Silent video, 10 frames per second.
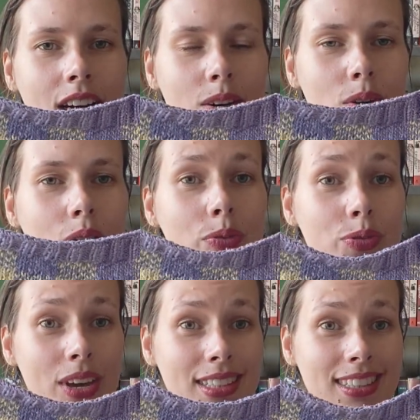now
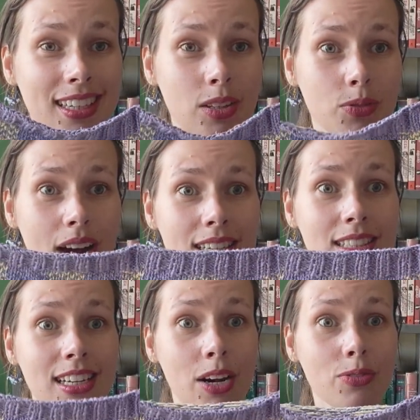facing the
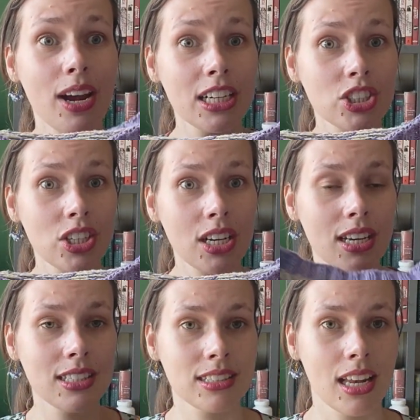right direction
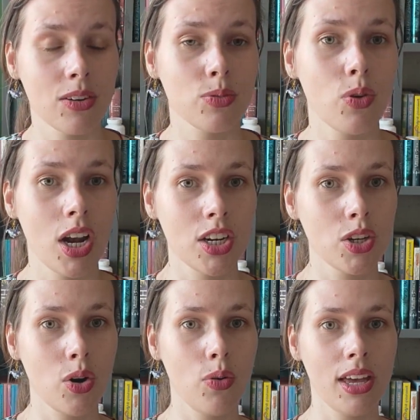instead of one
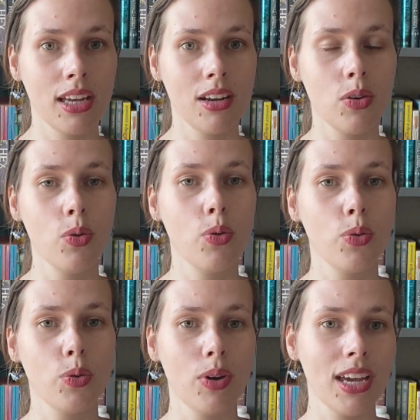going
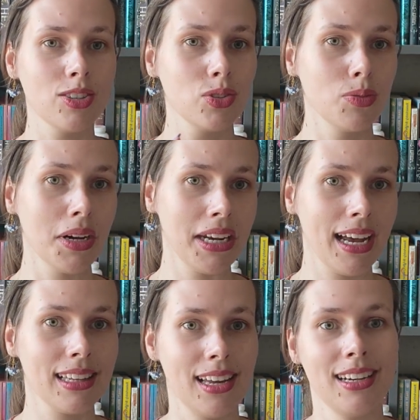all the way to my
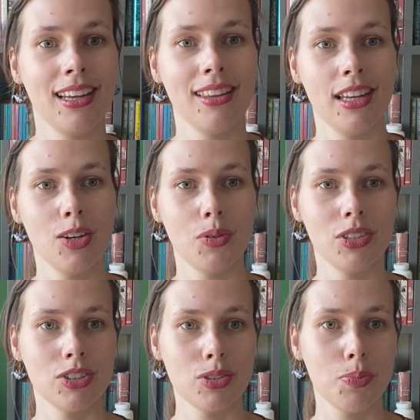neckline and the other
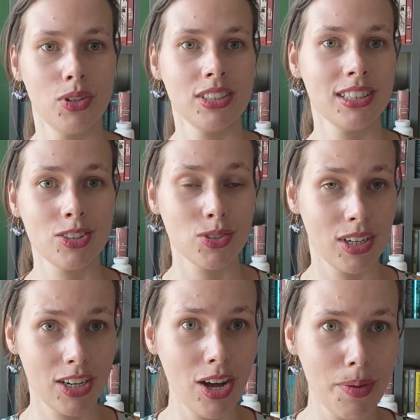one just pointing
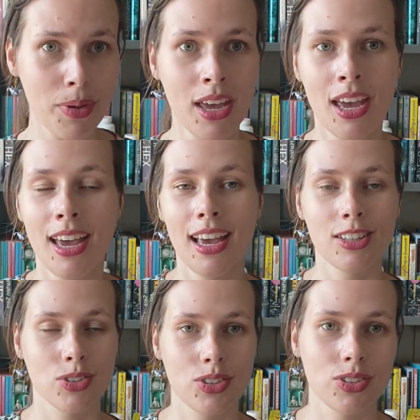straight up. It